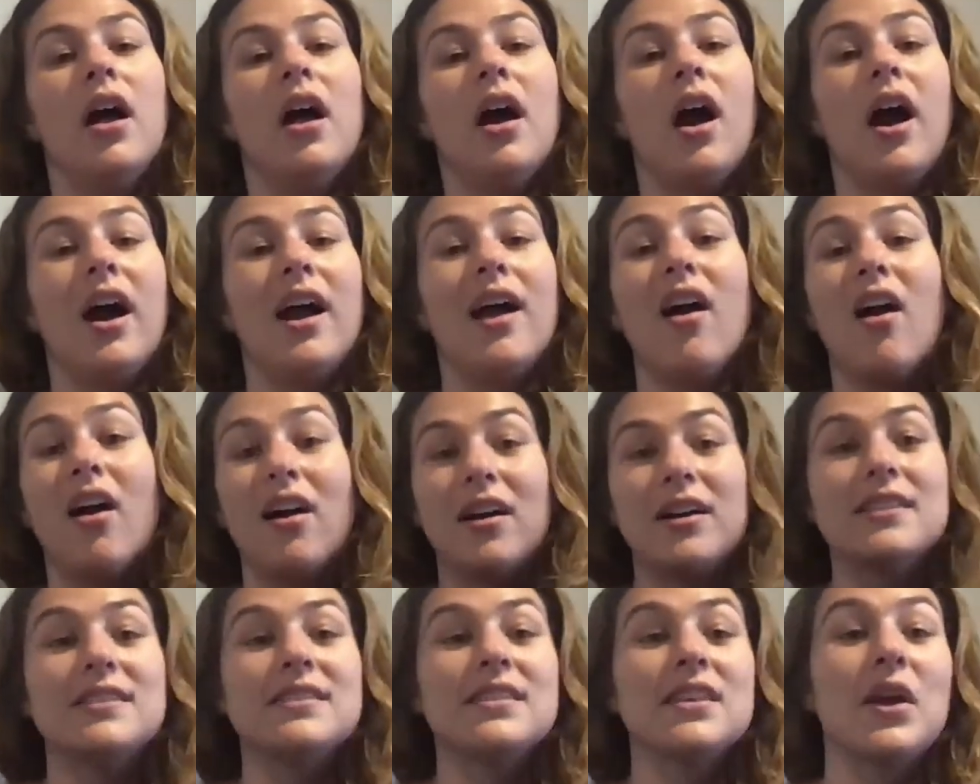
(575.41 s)
I
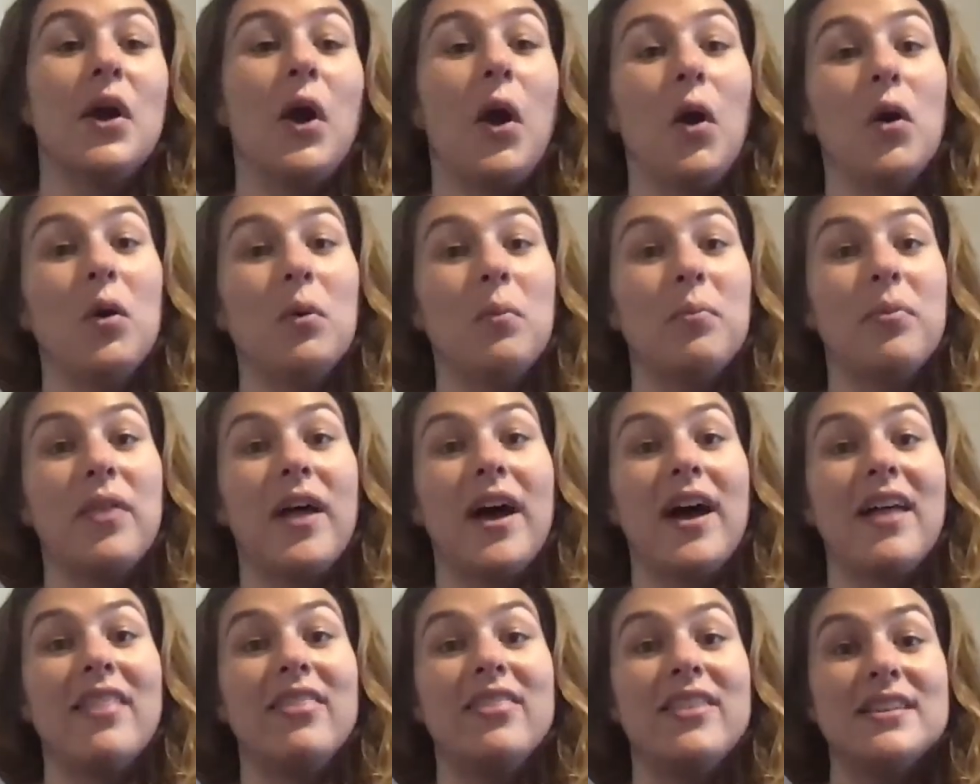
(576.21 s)
honestly hope
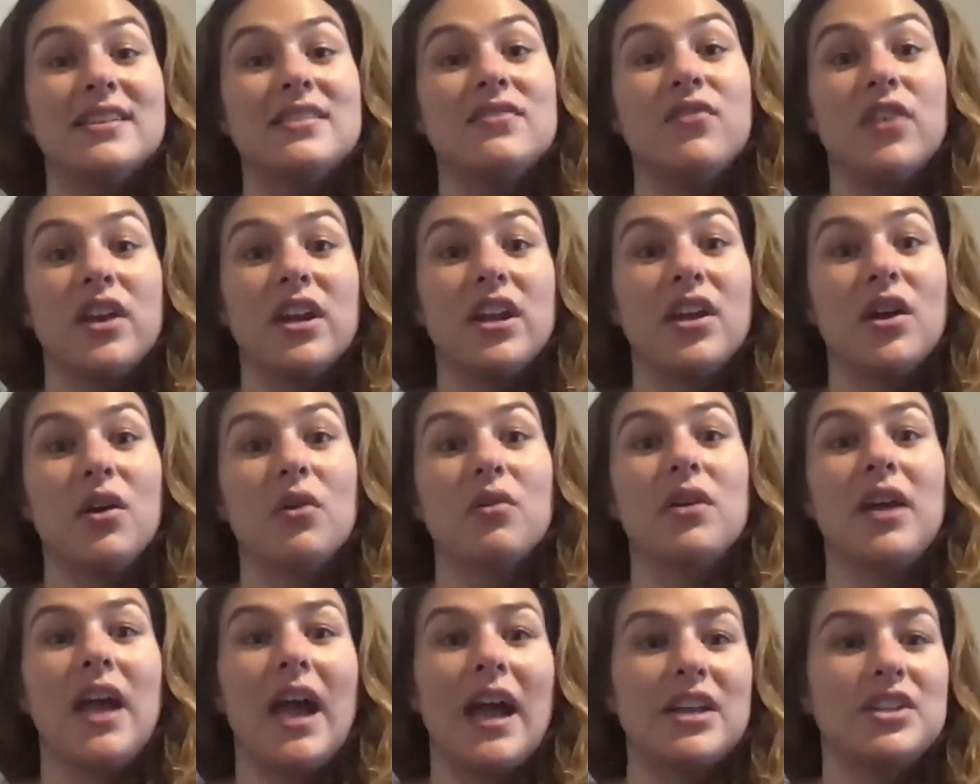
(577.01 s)
that this video
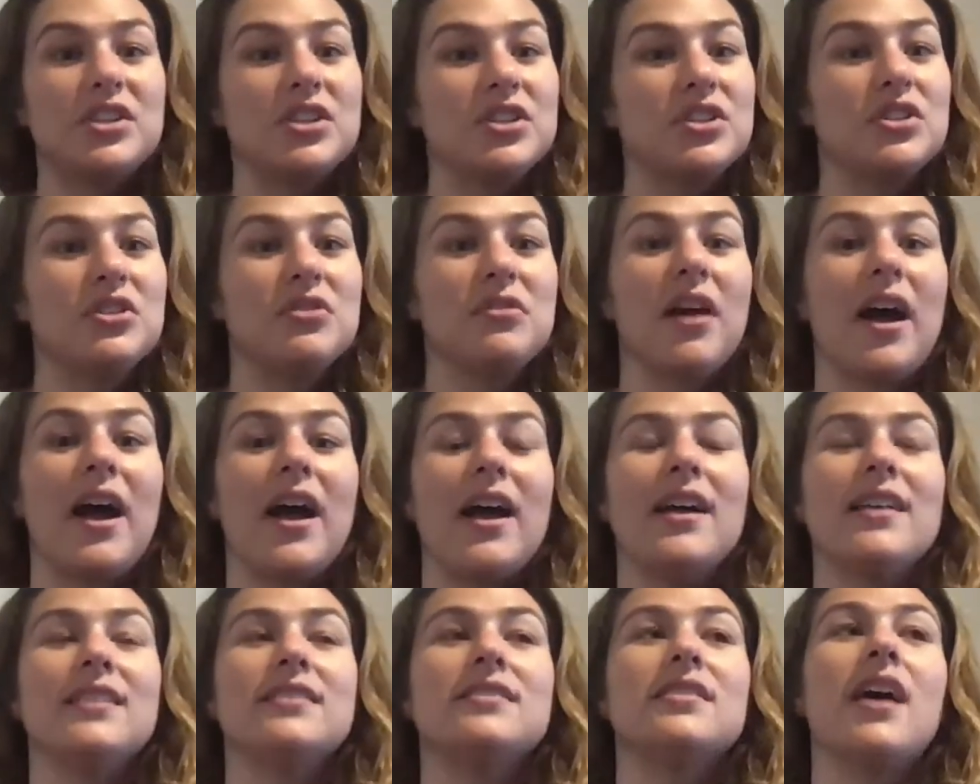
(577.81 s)
catches you
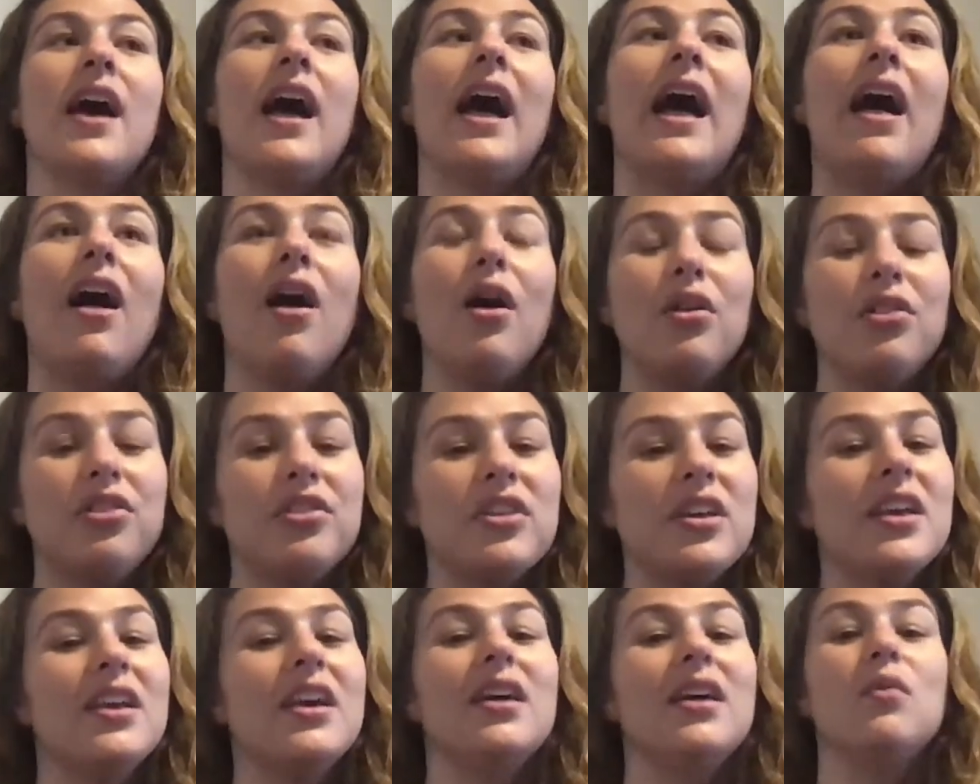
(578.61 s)
guys
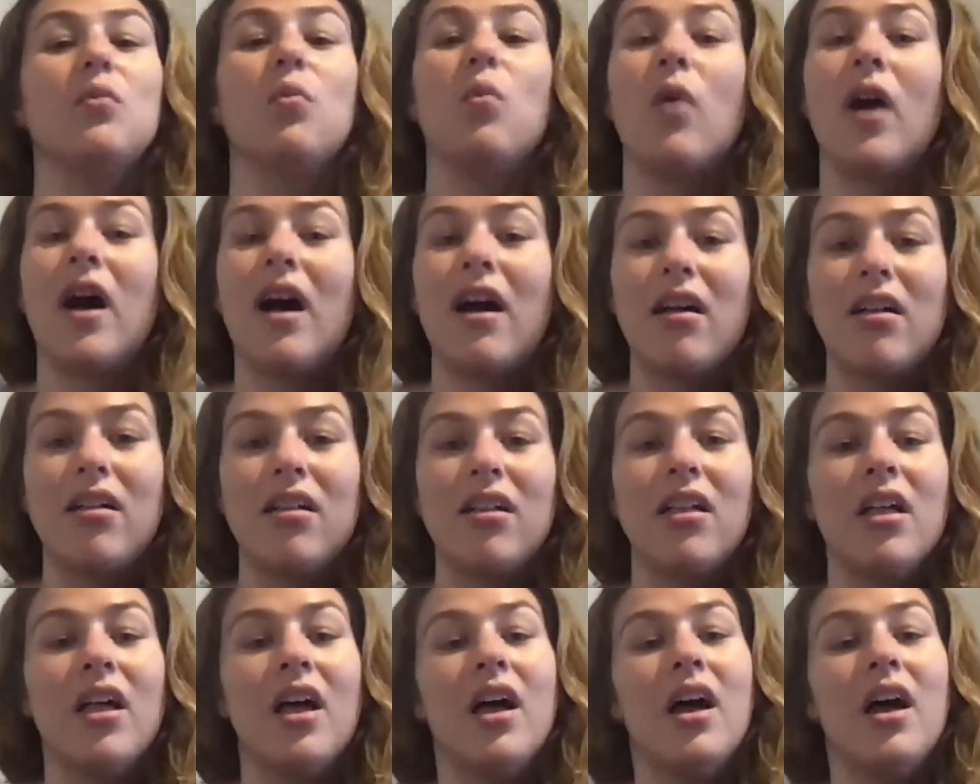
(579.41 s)
healthy and well.